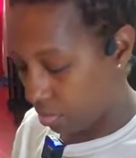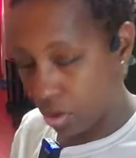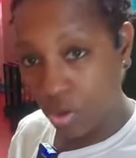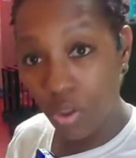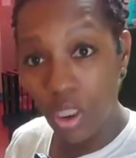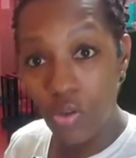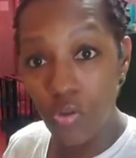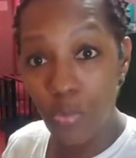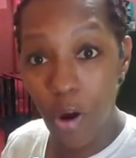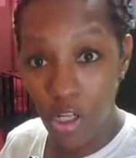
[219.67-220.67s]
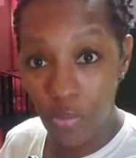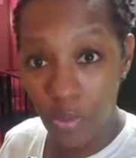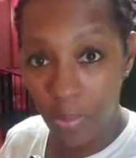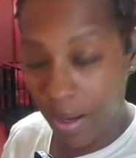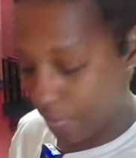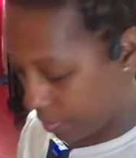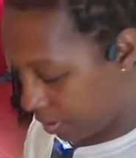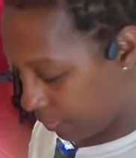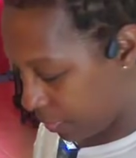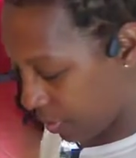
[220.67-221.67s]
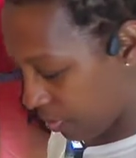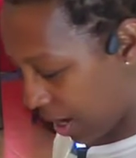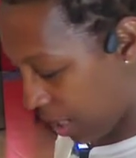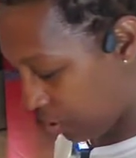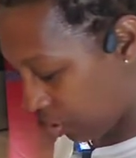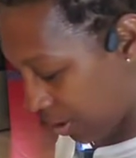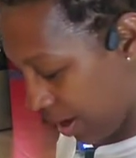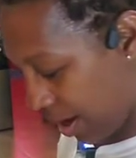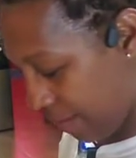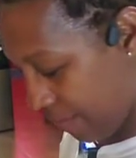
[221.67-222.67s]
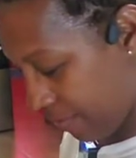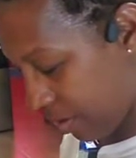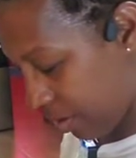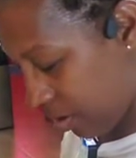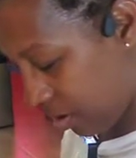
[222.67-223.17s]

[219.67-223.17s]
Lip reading: You can use parchment paper if you don't actually have the...